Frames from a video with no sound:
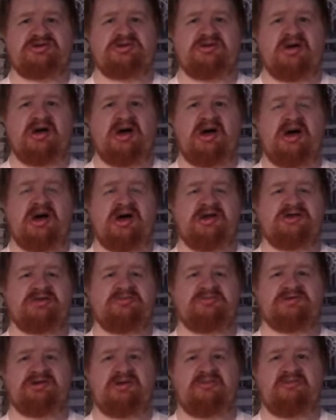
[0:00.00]

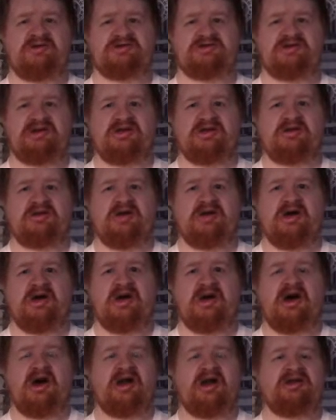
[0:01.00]
items are missing,
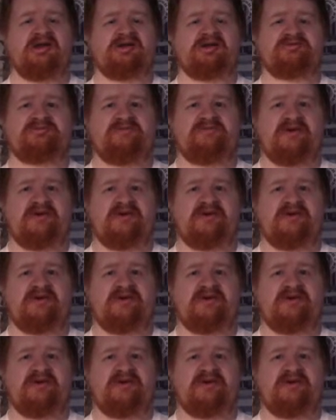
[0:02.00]
and he hasn't